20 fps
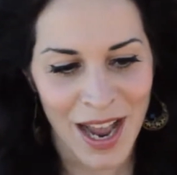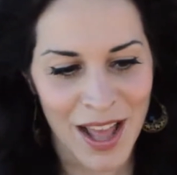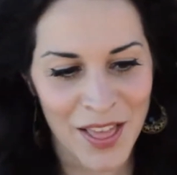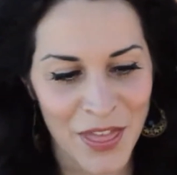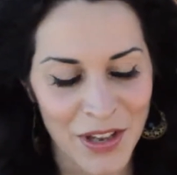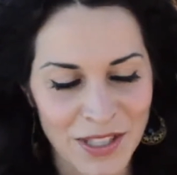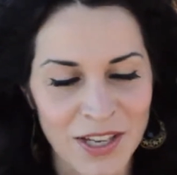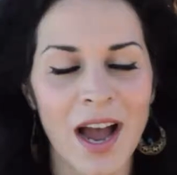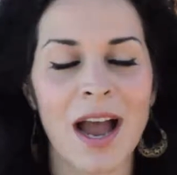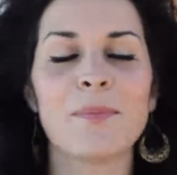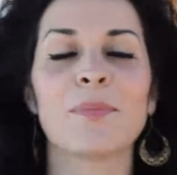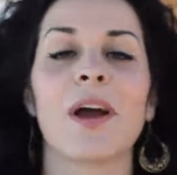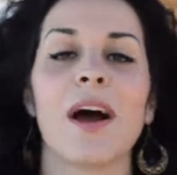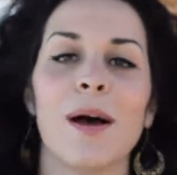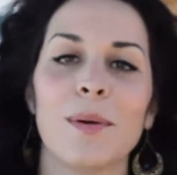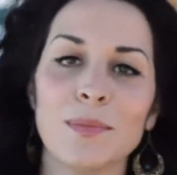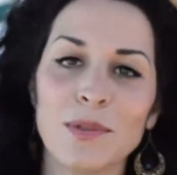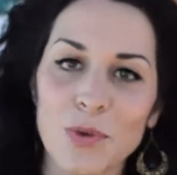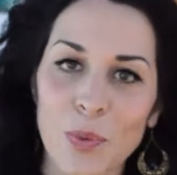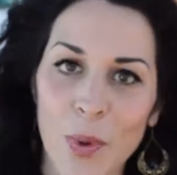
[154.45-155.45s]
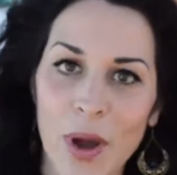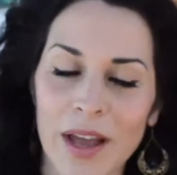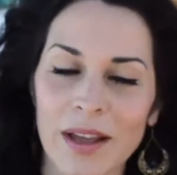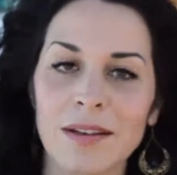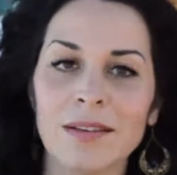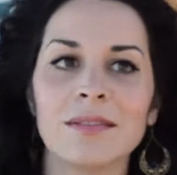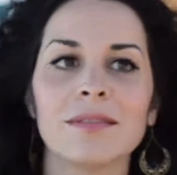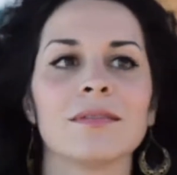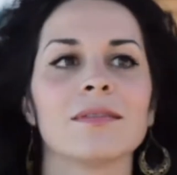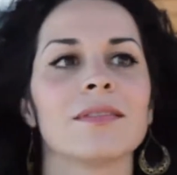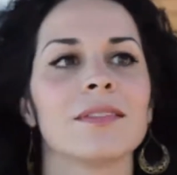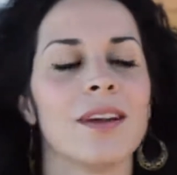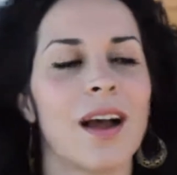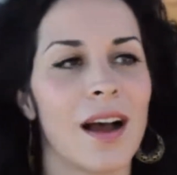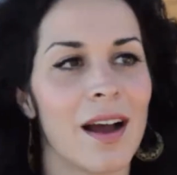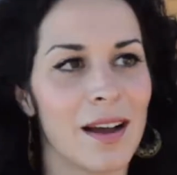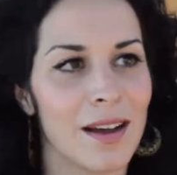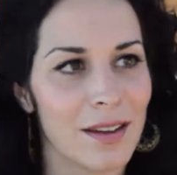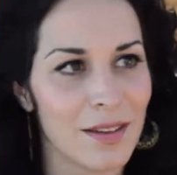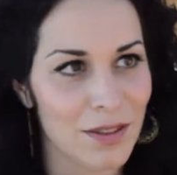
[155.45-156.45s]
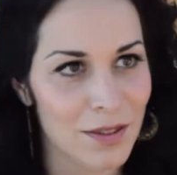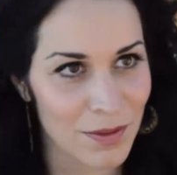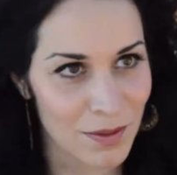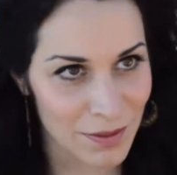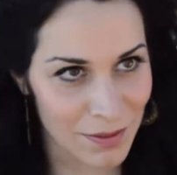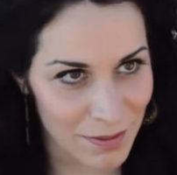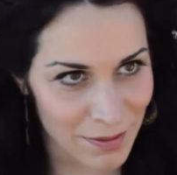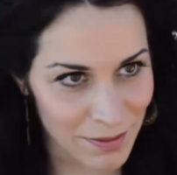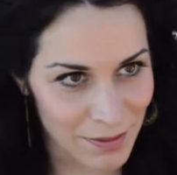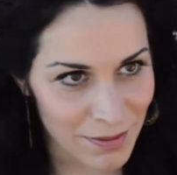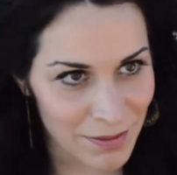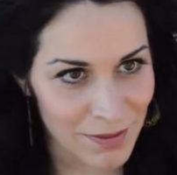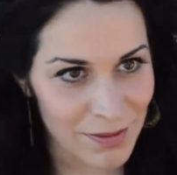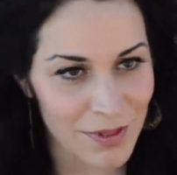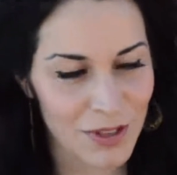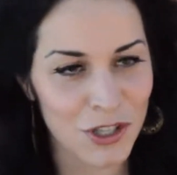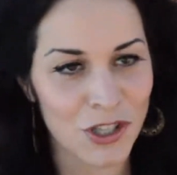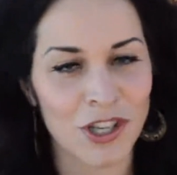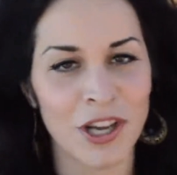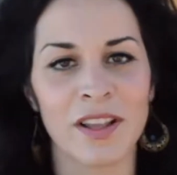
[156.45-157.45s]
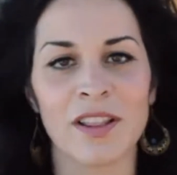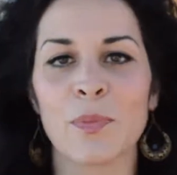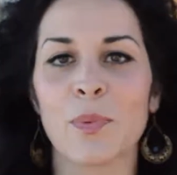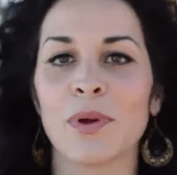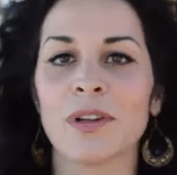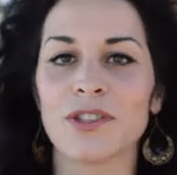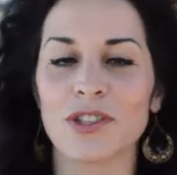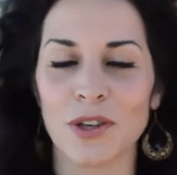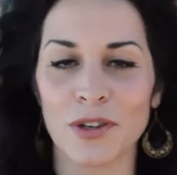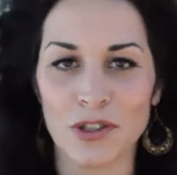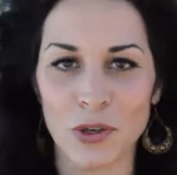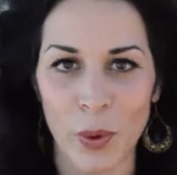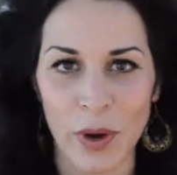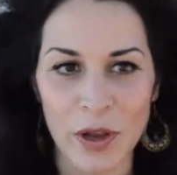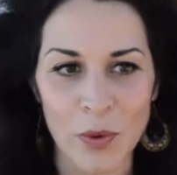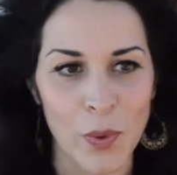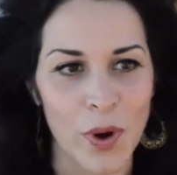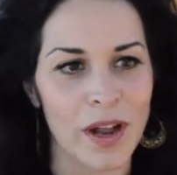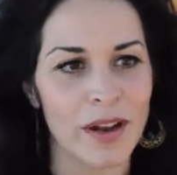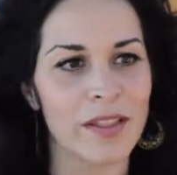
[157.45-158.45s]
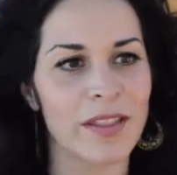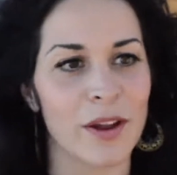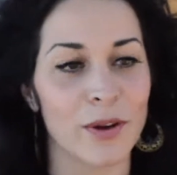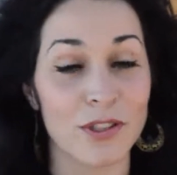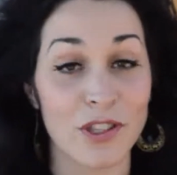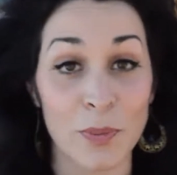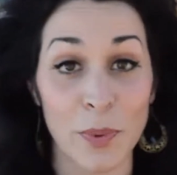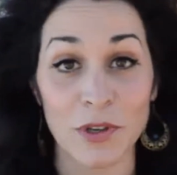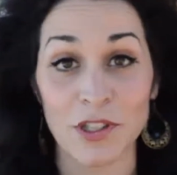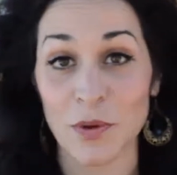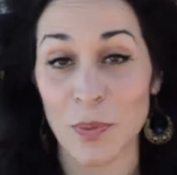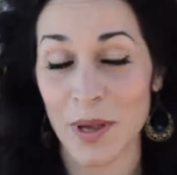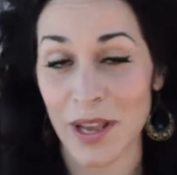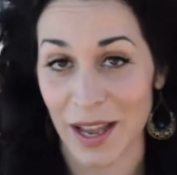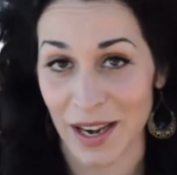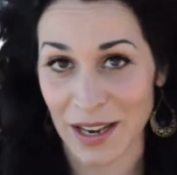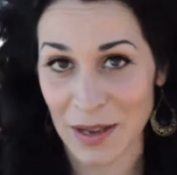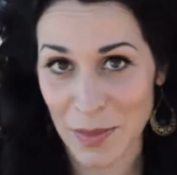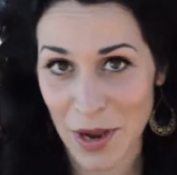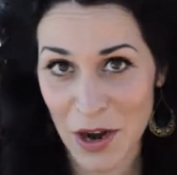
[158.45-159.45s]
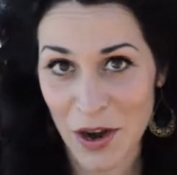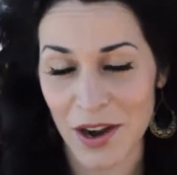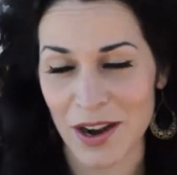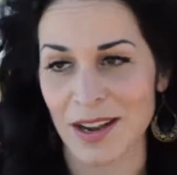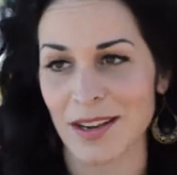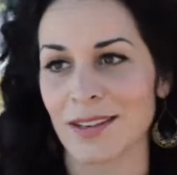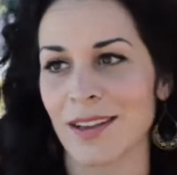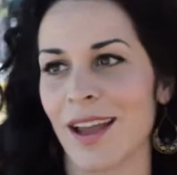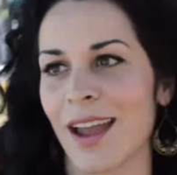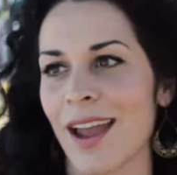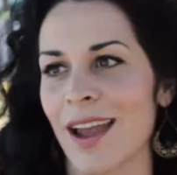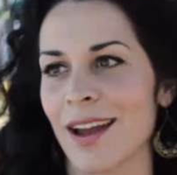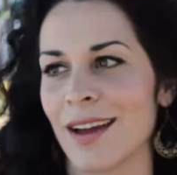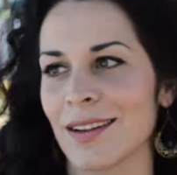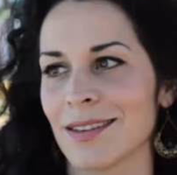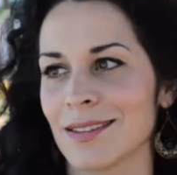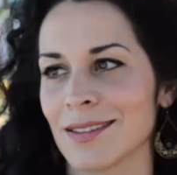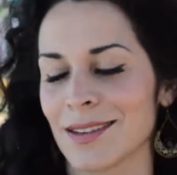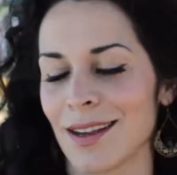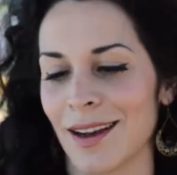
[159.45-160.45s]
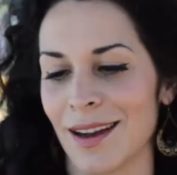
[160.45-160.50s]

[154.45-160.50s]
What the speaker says: the time comes when she and the prince turn 21. They're supposed to be getting married, and